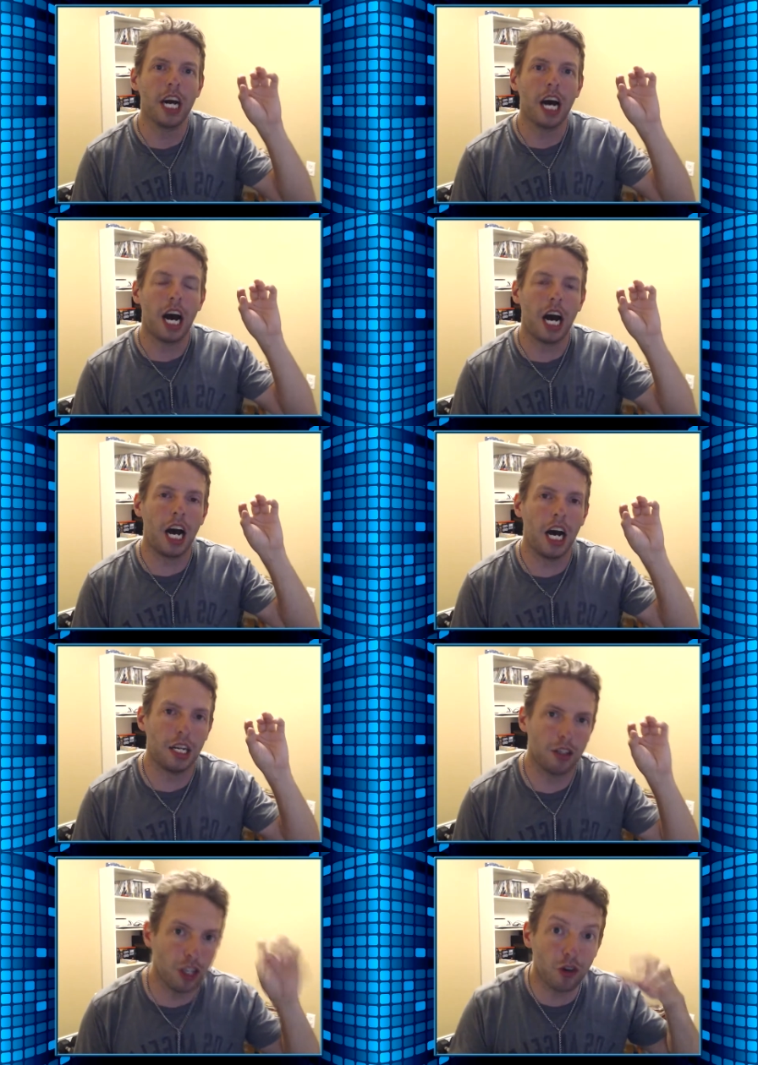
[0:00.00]
uh,
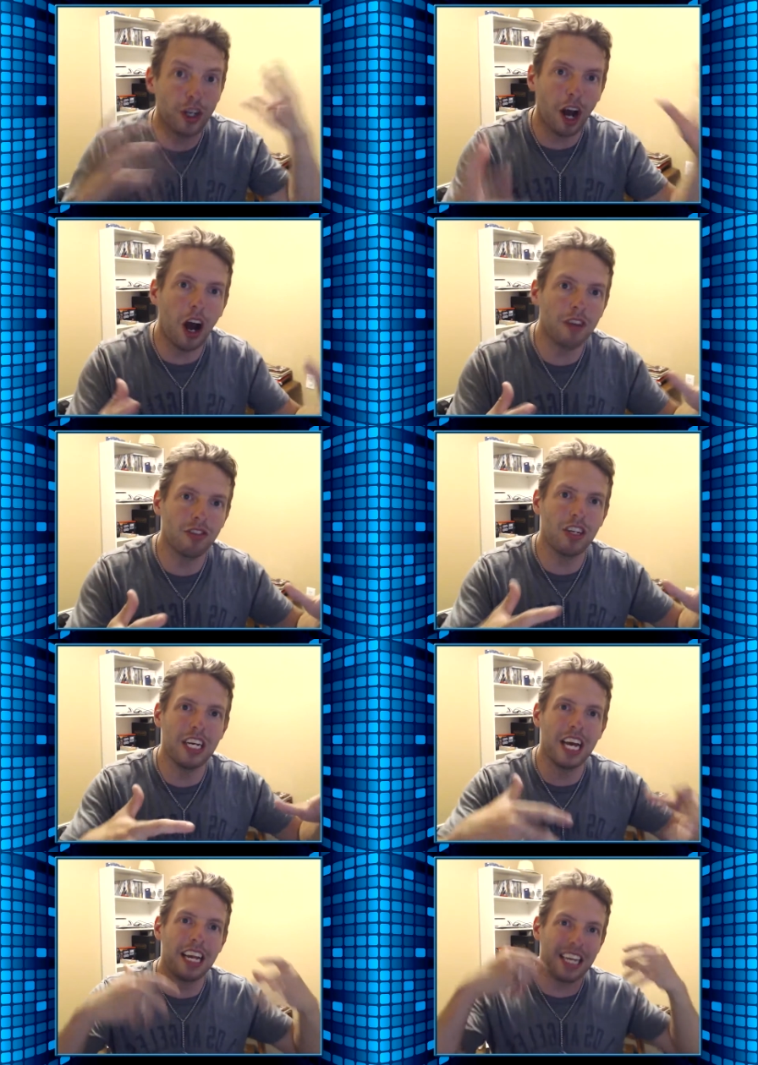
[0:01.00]

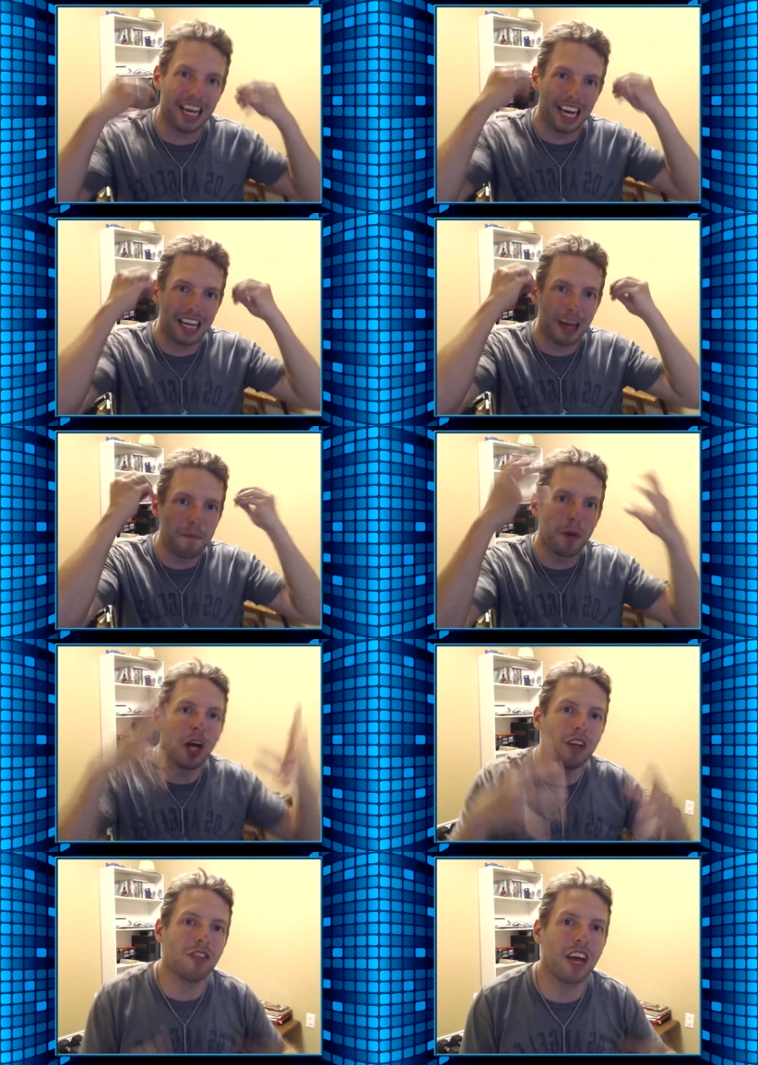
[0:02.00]
curiosity and that and that
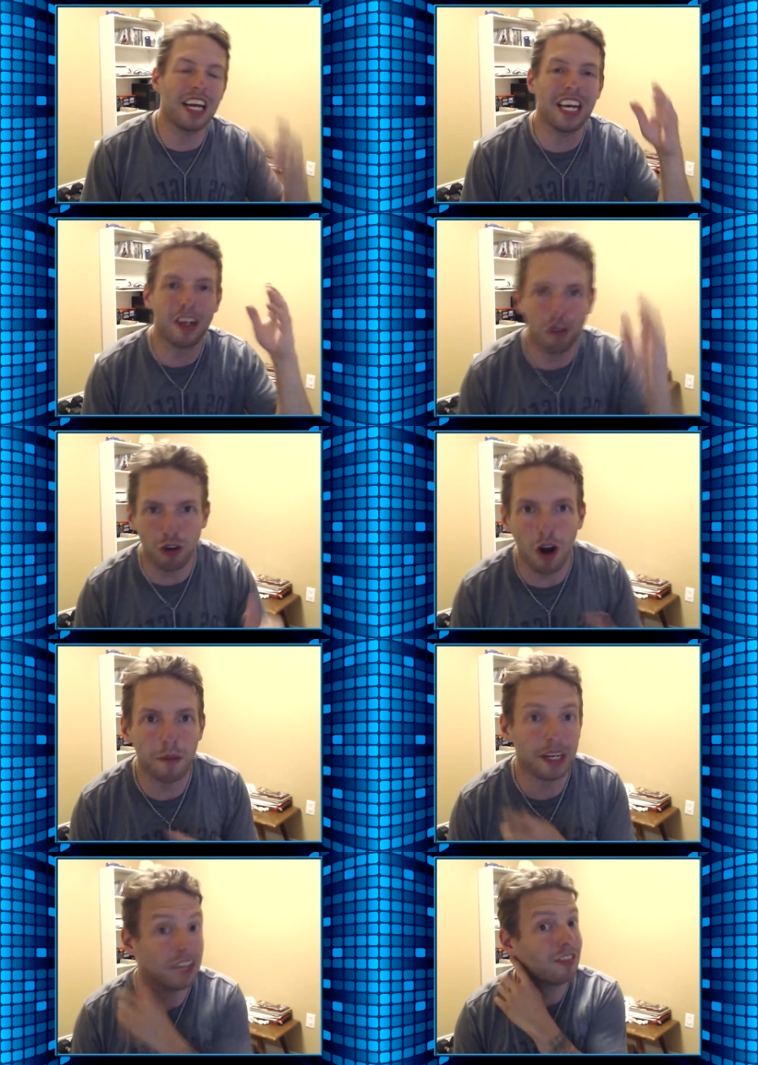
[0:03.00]
mindset in Crom,
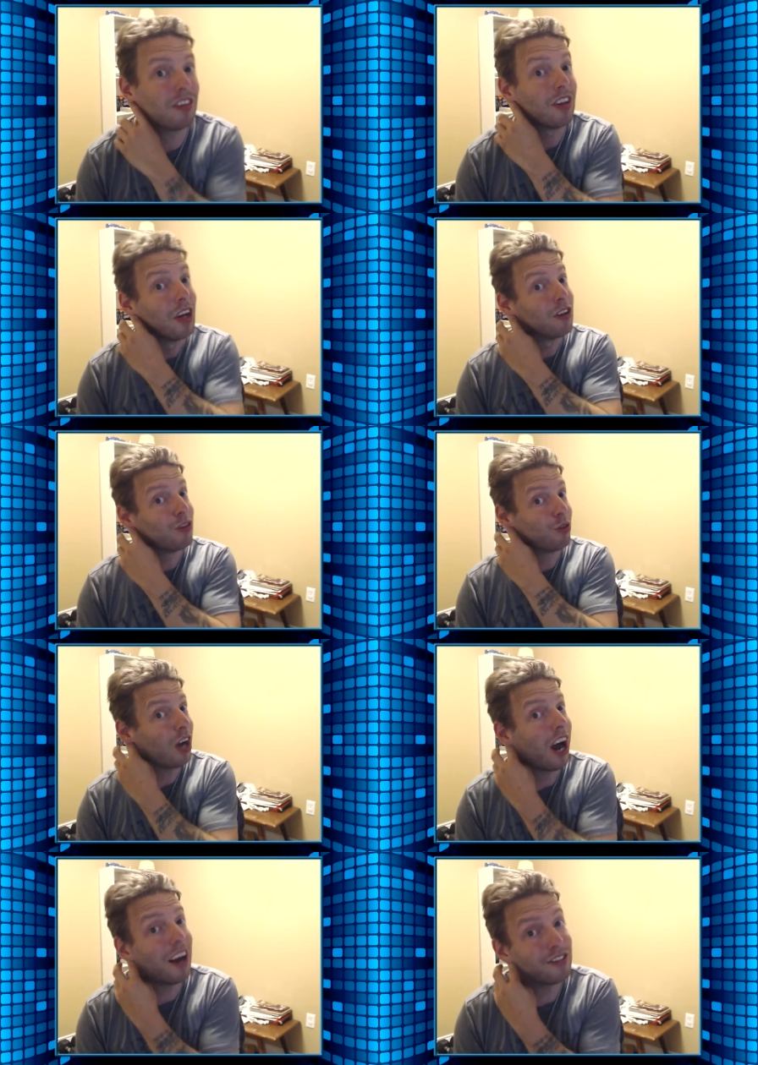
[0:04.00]
and he says
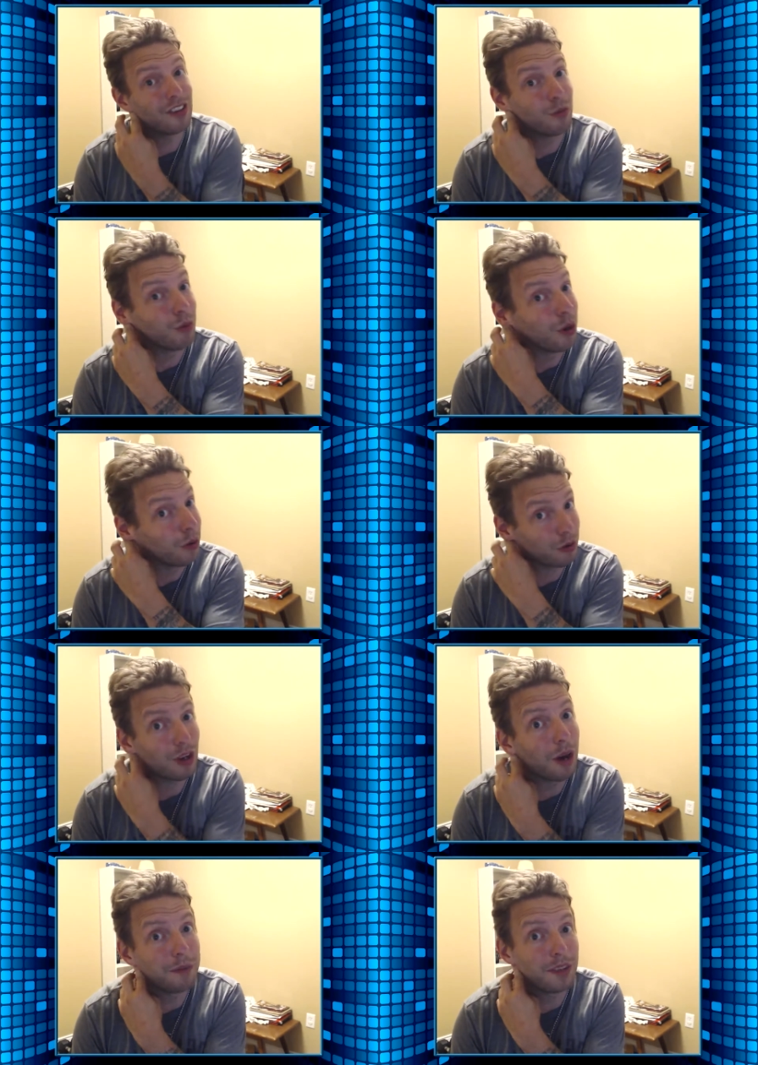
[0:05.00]
Tsukasa will
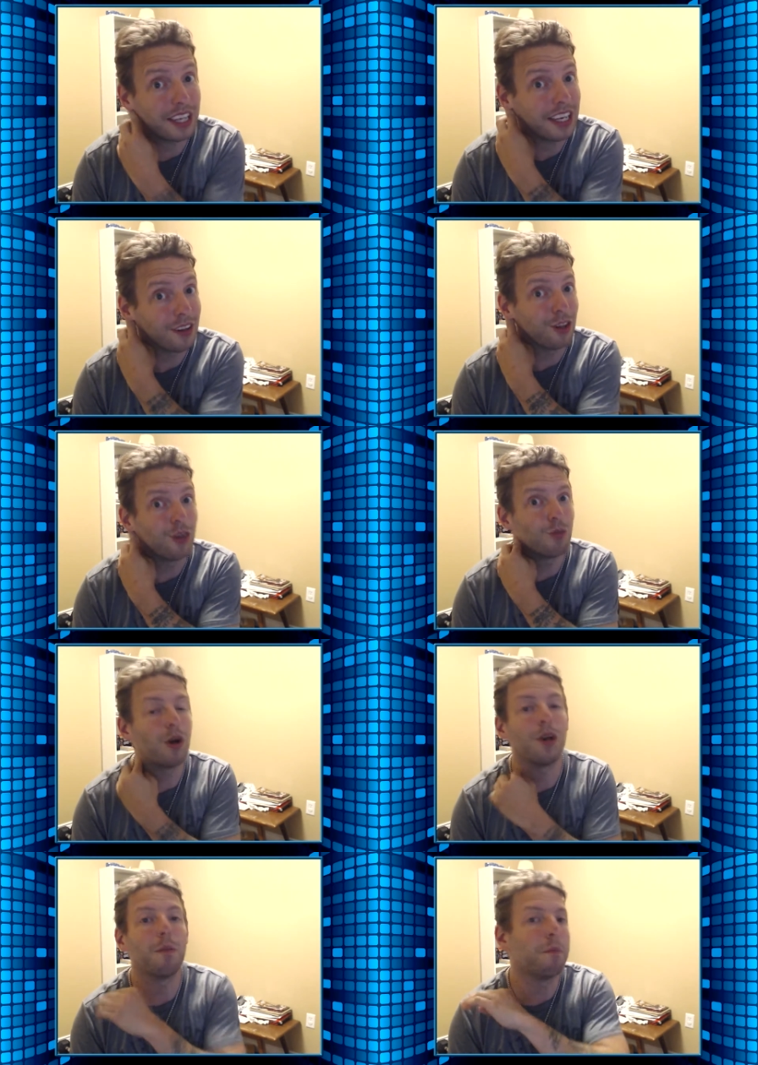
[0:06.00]
come to kill you
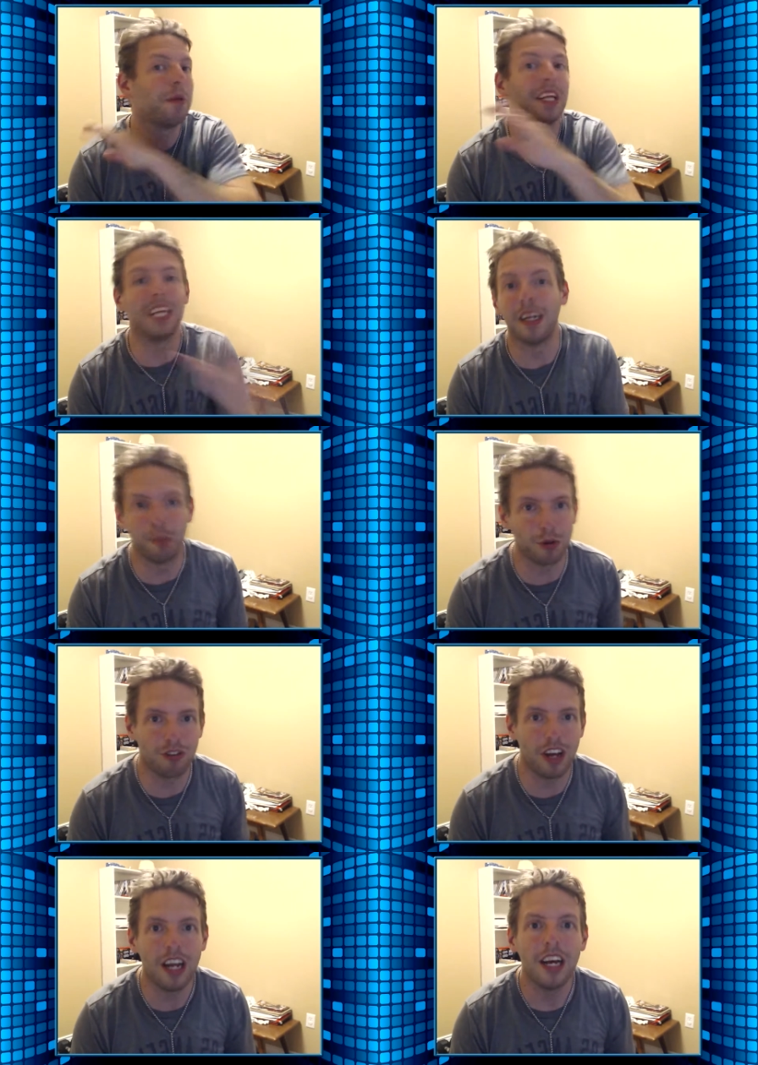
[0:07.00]
one billion
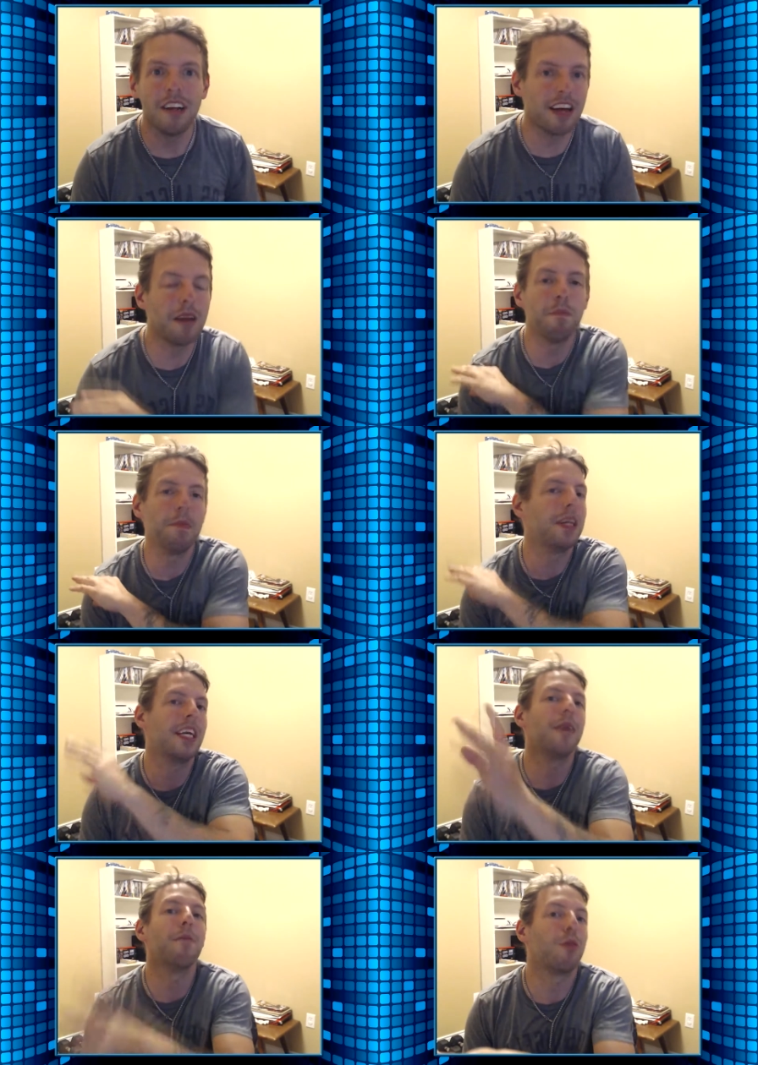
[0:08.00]
percent, ten
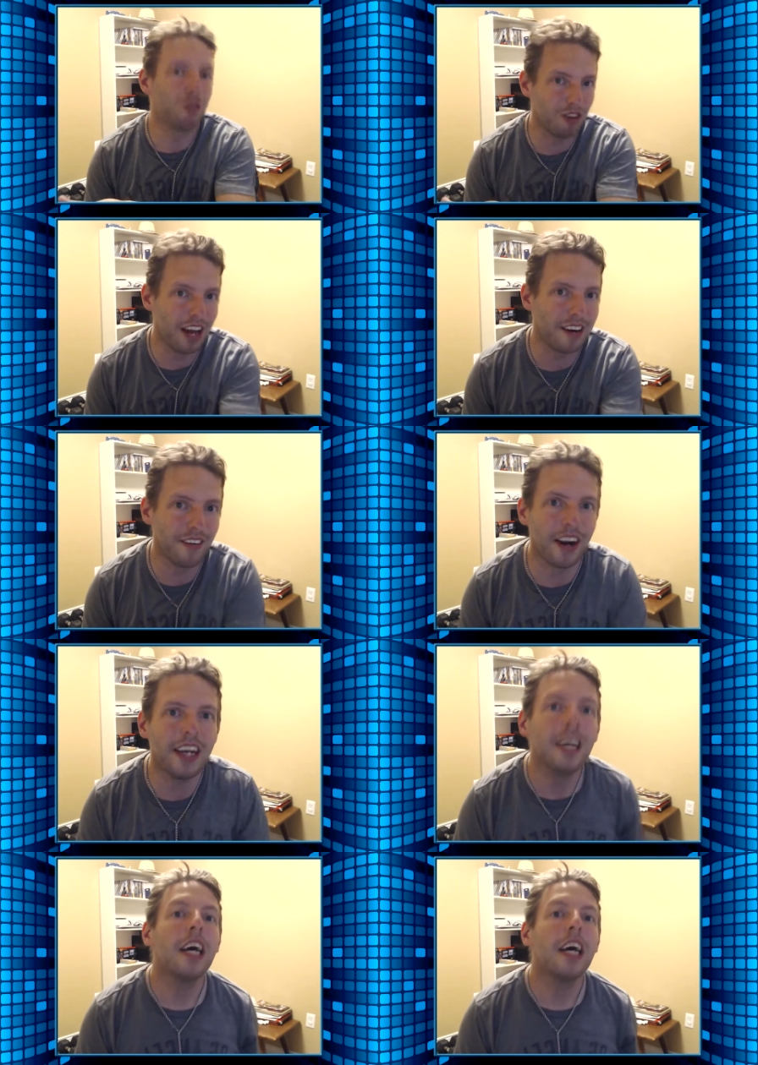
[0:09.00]
billion percent, right?